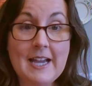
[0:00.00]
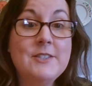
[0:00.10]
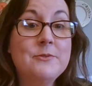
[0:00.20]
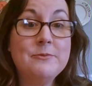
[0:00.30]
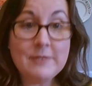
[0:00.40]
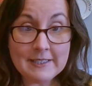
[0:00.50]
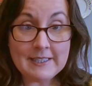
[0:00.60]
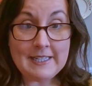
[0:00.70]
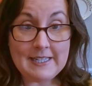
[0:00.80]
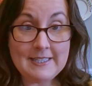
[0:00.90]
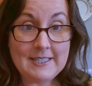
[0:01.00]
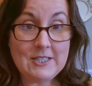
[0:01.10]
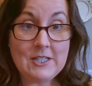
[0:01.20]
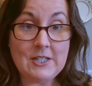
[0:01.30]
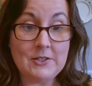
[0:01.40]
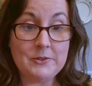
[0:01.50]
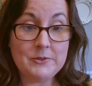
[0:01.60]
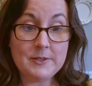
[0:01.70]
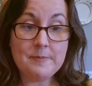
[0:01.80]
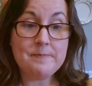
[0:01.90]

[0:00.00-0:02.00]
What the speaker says: It's really easy to use.